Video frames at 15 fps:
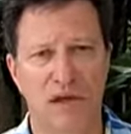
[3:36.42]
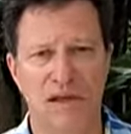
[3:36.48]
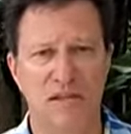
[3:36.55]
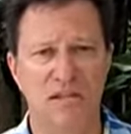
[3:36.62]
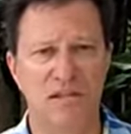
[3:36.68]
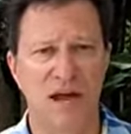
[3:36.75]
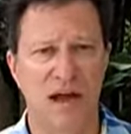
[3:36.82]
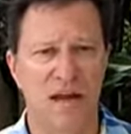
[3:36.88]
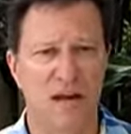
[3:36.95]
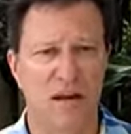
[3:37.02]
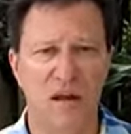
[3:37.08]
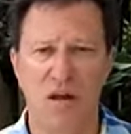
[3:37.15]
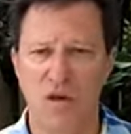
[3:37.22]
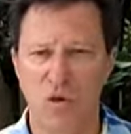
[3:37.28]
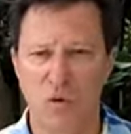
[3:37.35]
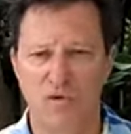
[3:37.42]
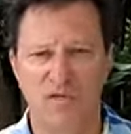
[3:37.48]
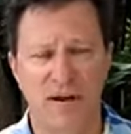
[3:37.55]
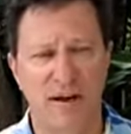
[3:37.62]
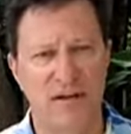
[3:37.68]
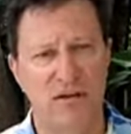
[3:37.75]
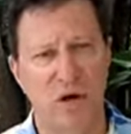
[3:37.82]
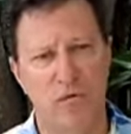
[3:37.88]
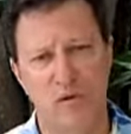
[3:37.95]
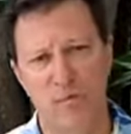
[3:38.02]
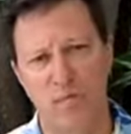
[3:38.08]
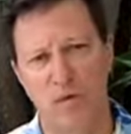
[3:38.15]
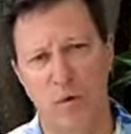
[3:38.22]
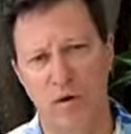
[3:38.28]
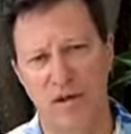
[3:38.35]
Inside, you will find our
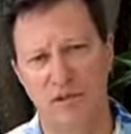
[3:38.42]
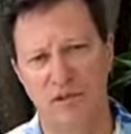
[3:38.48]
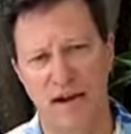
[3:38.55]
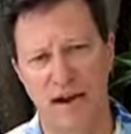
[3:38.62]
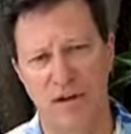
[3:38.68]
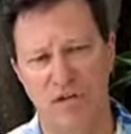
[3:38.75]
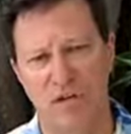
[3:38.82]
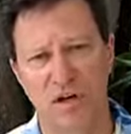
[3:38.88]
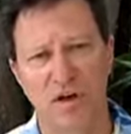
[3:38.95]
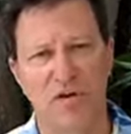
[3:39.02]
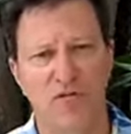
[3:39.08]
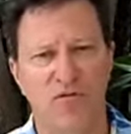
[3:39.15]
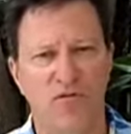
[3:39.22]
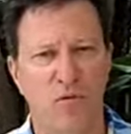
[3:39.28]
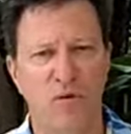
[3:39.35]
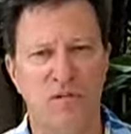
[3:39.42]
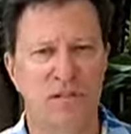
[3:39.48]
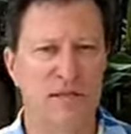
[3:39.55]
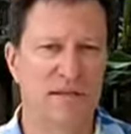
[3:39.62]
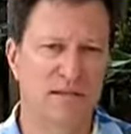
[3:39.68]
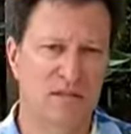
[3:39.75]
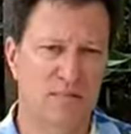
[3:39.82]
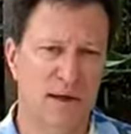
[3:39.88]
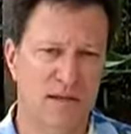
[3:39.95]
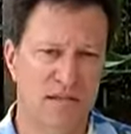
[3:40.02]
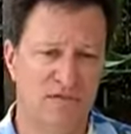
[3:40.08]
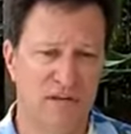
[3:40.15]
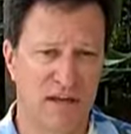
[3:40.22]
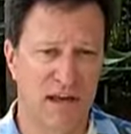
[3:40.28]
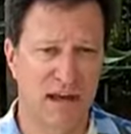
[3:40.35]
report entitled 14
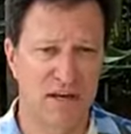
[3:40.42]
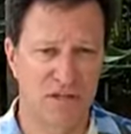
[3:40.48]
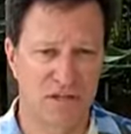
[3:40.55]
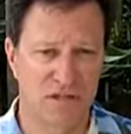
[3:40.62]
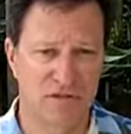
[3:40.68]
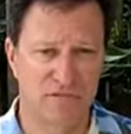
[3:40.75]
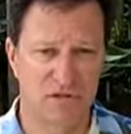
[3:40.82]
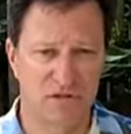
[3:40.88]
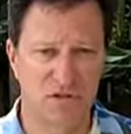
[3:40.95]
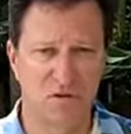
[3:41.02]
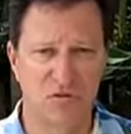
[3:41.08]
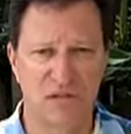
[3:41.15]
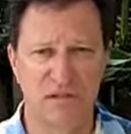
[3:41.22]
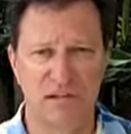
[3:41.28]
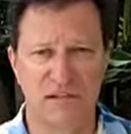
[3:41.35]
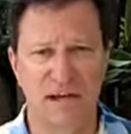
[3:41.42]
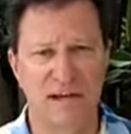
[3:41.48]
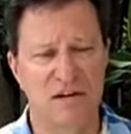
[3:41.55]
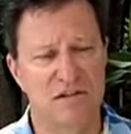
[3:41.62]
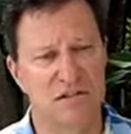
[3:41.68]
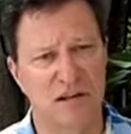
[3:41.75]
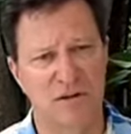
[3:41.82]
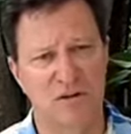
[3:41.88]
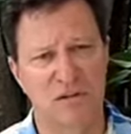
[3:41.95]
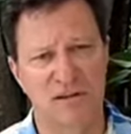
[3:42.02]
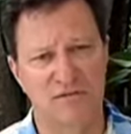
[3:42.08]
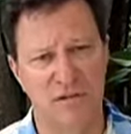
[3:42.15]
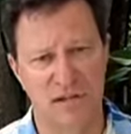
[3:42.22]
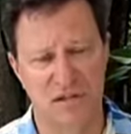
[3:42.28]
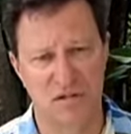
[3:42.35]
Specifications for Choosing a Data Center
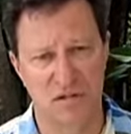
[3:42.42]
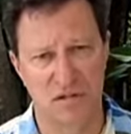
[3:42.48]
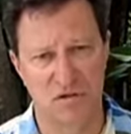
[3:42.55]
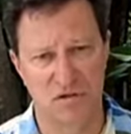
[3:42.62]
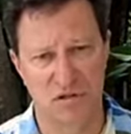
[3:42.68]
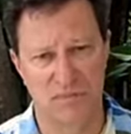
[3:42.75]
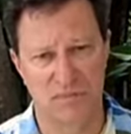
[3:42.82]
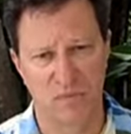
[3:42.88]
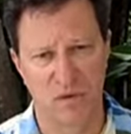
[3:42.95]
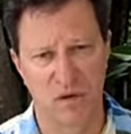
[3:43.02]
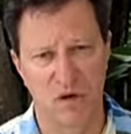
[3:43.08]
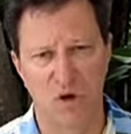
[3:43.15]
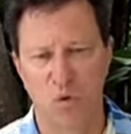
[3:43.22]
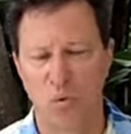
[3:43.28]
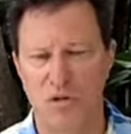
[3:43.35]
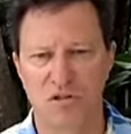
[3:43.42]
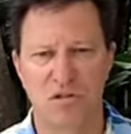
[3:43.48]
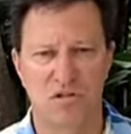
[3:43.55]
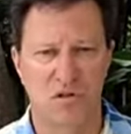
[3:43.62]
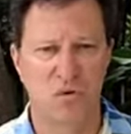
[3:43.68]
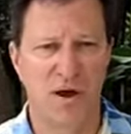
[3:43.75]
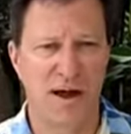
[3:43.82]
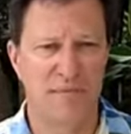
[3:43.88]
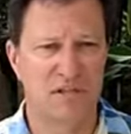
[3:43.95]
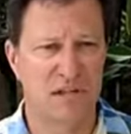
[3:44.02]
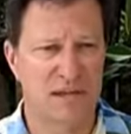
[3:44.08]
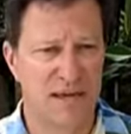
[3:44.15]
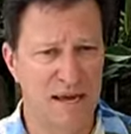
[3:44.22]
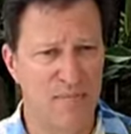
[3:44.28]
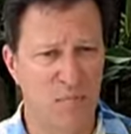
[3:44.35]
Lifting Solution, which describes
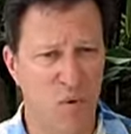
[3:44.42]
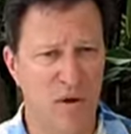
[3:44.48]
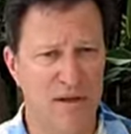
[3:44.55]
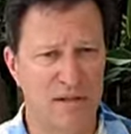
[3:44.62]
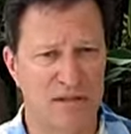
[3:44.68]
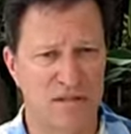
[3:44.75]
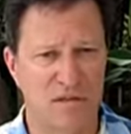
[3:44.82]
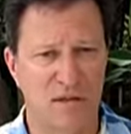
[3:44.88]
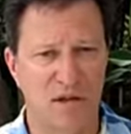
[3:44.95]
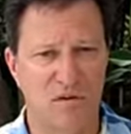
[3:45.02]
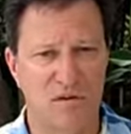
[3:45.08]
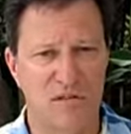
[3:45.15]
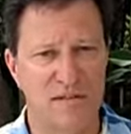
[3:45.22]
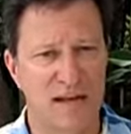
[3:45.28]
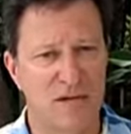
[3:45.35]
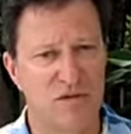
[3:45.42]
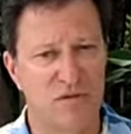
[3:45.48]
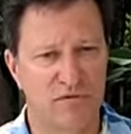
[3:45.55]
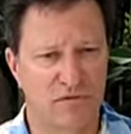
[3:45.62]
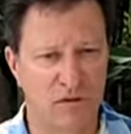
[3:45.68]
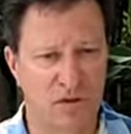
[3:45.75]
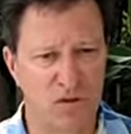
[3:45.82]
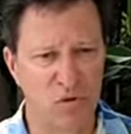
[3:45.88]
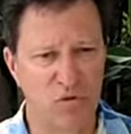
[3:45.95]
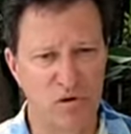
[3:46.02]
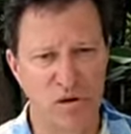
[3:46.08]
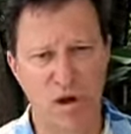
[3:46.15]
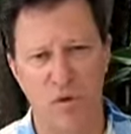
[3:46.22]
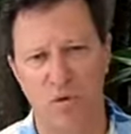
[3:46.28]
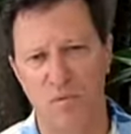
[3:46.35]
the key points that are essential for you to
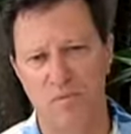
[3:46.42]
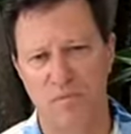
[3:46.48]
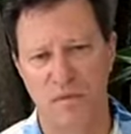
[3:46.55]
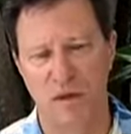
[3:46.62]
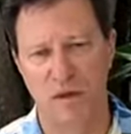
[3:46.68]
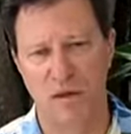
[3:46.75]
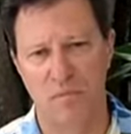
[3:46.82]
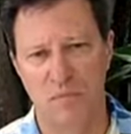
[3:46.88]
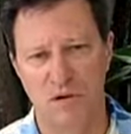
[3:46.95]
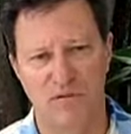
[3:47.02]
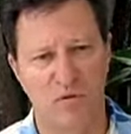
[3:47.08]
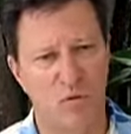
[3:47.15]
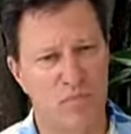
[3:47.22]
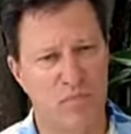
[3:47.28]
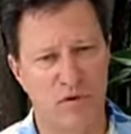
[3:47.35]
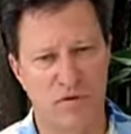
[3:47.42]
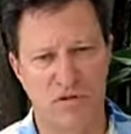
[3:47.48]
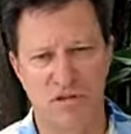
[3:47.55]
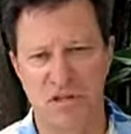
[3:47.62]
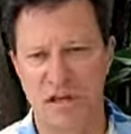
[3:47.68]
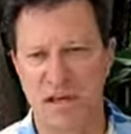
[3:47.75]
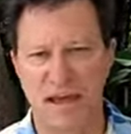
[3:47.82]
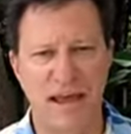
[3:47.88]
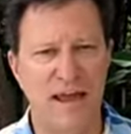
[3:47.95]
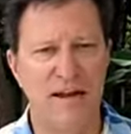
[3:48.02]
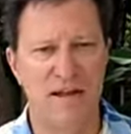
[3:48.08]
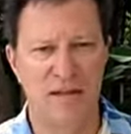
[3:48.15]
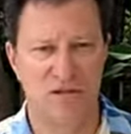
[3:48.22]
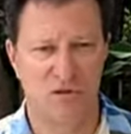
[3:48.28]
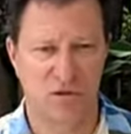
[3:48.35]
know before purchasing
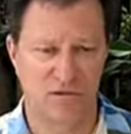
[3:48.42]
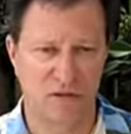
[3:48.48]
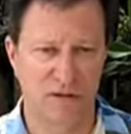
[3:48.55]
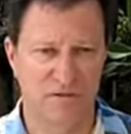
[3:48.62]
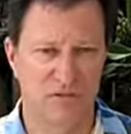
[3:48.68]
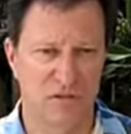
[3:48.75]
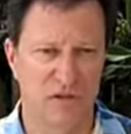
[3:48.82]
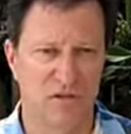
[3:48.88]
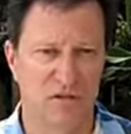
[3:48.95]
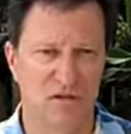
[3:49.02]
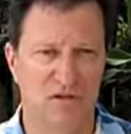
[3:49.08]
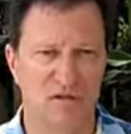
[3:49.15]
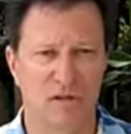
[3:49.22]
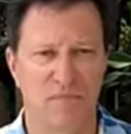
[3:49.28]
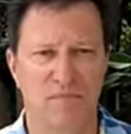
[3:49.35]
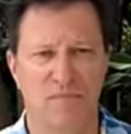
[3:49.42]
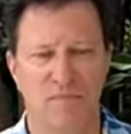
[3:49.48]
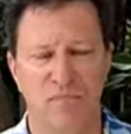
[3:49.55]
any server lifting solution.